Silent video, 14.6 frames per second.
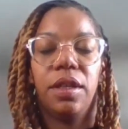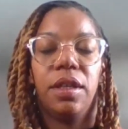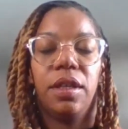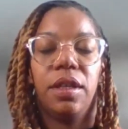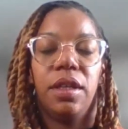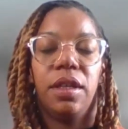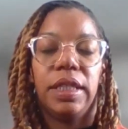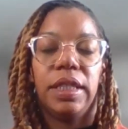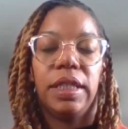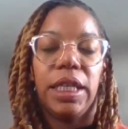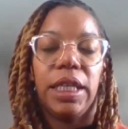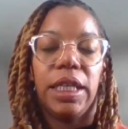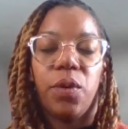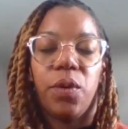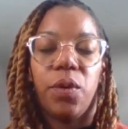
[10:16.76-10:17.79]
Take
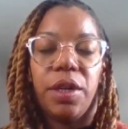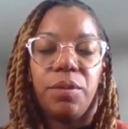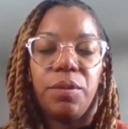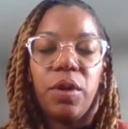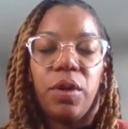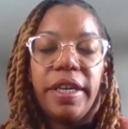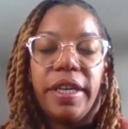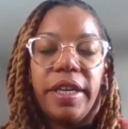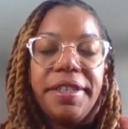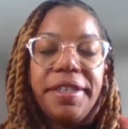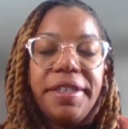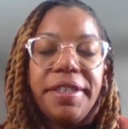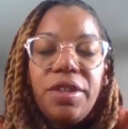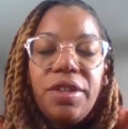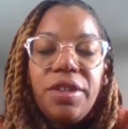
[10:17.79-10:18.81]
one more
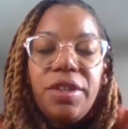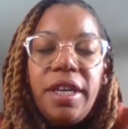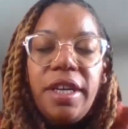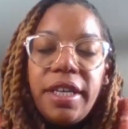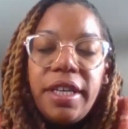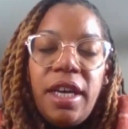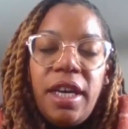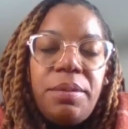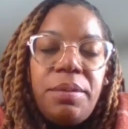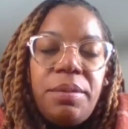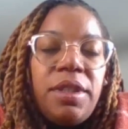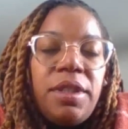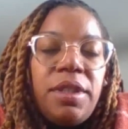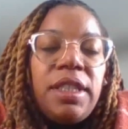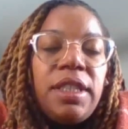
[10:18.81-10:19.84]
shrug up to the
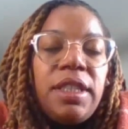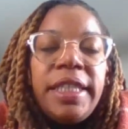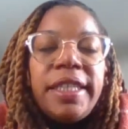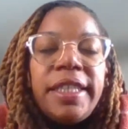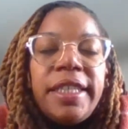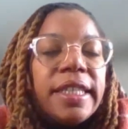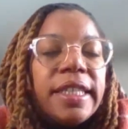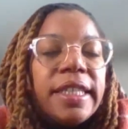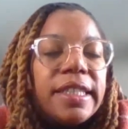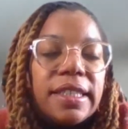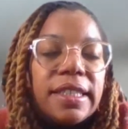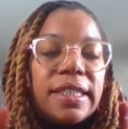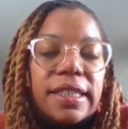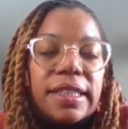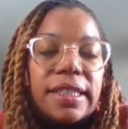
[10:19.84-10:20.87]

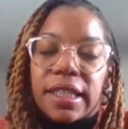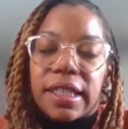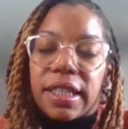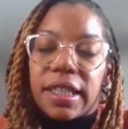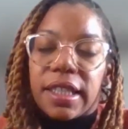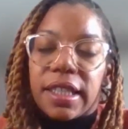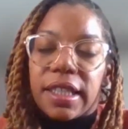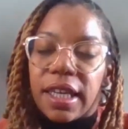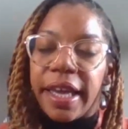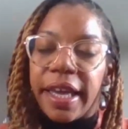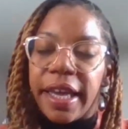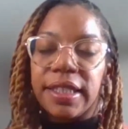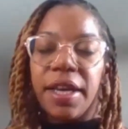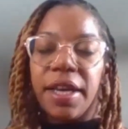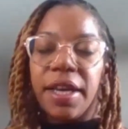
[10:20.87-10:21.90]
ears.
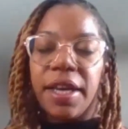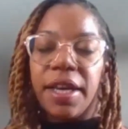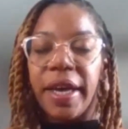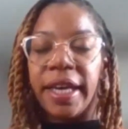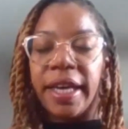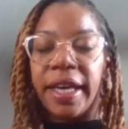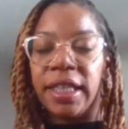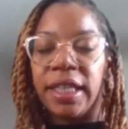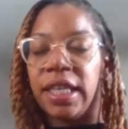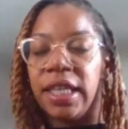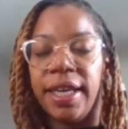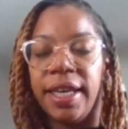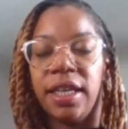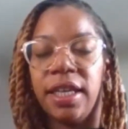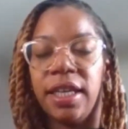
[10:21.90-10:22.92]
Exhale back and
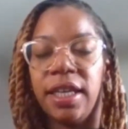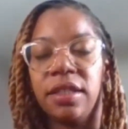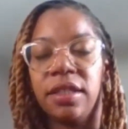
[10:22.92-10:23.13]
down.